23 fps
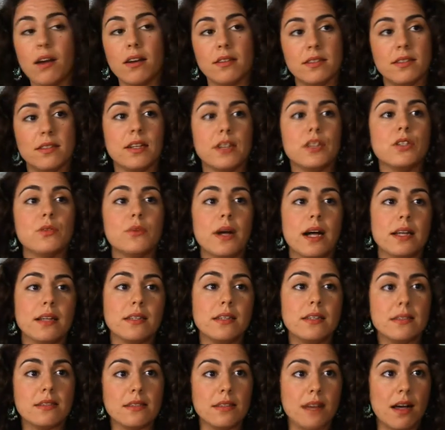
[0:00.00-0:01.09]
Our
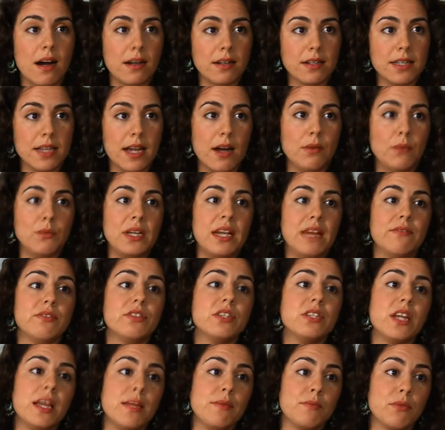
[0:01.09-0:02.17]
sexuality is locked down. We have
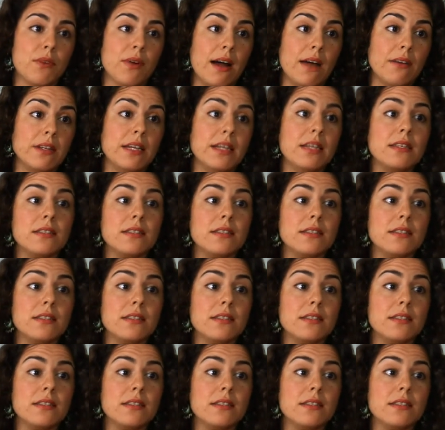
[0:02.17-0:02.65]
shame around it.